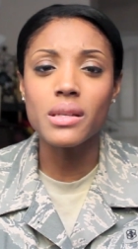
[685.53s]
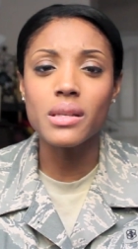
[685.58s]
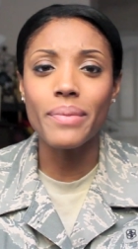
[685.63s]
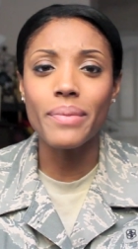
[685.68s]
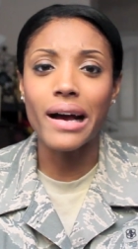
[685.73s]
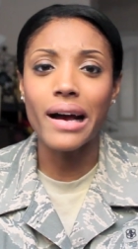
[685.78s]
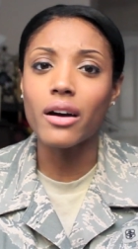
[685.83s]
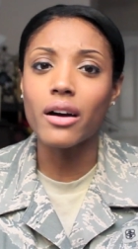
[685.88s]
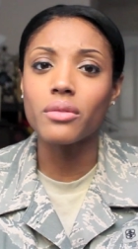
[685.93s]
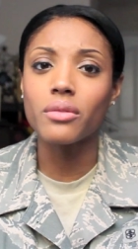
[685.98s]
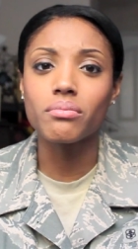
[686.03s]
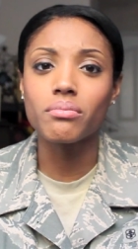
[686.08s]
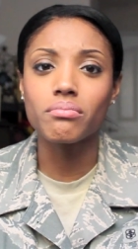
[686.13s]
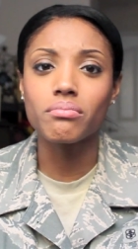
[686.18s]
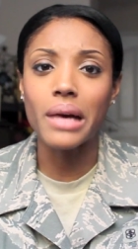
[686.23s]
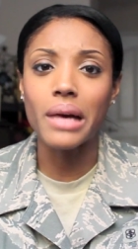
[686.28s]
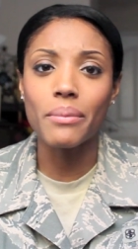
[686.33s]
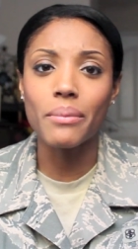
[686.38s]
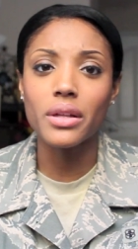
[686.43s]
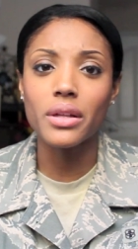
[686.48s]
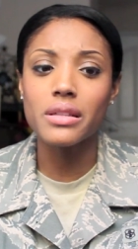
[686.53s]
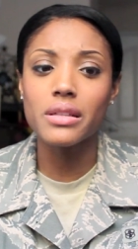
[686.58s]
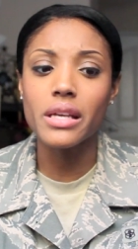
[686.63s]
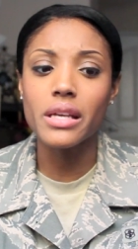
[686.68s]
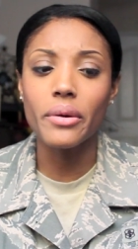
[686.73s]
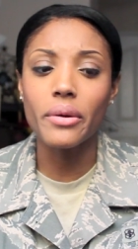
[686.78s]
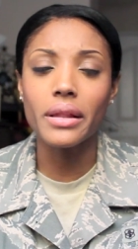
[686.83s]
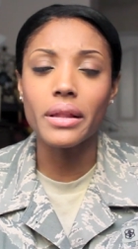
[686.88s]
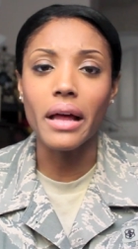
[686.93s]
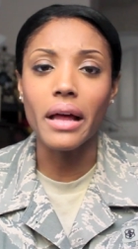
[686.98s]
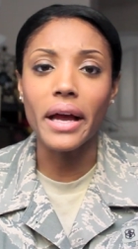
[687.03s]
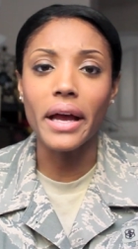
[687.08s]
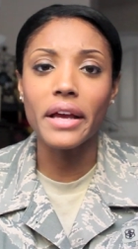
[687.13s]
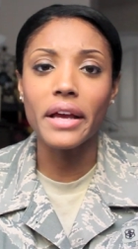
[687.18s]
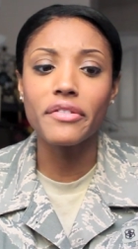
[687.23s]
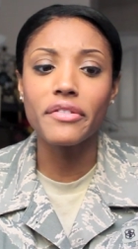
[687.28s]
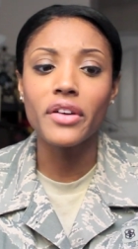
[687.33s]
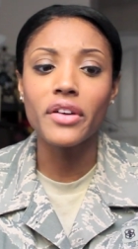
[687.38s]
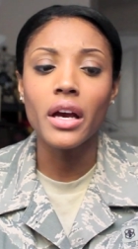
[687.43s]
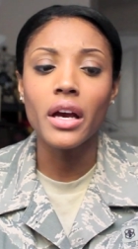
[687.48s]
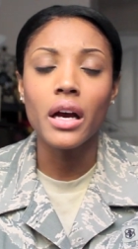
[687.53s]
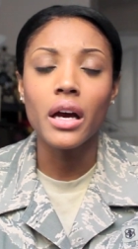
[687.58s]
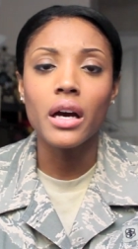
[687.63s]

about my military life,